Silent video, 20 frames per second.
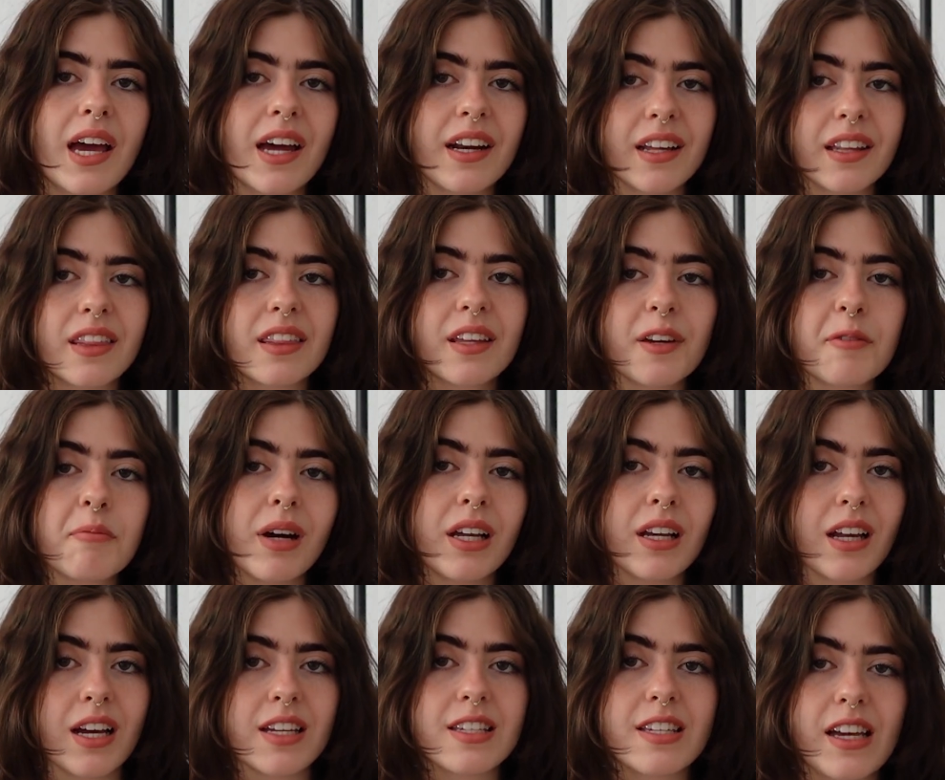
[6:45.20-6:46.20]
And I think my
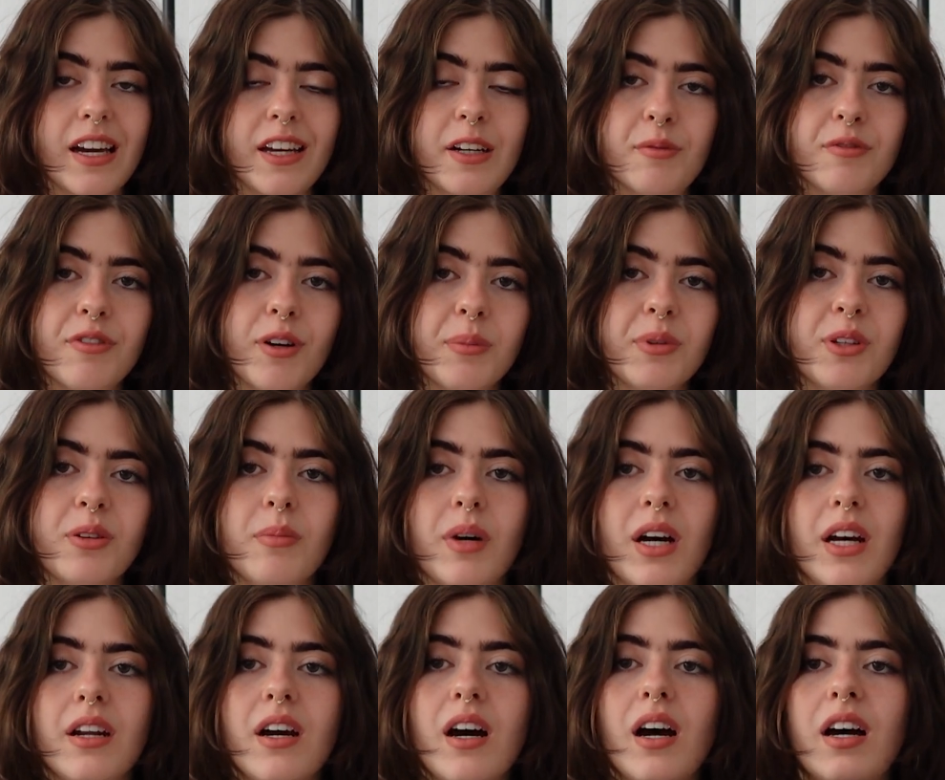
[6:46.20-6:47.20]
last item from
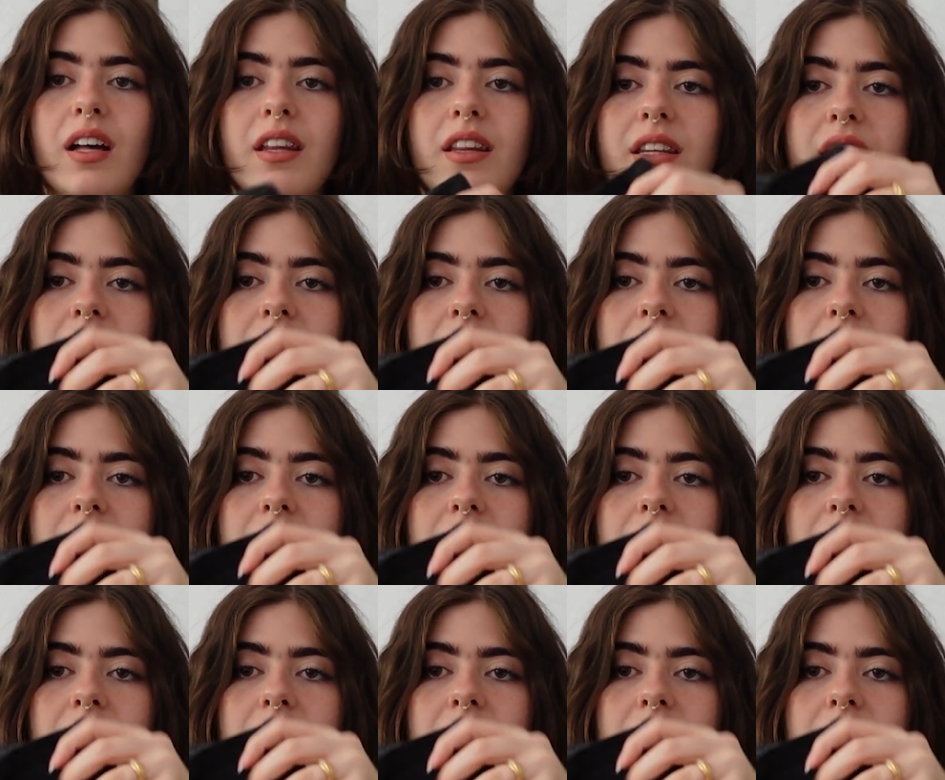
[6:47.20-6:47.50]
Humana are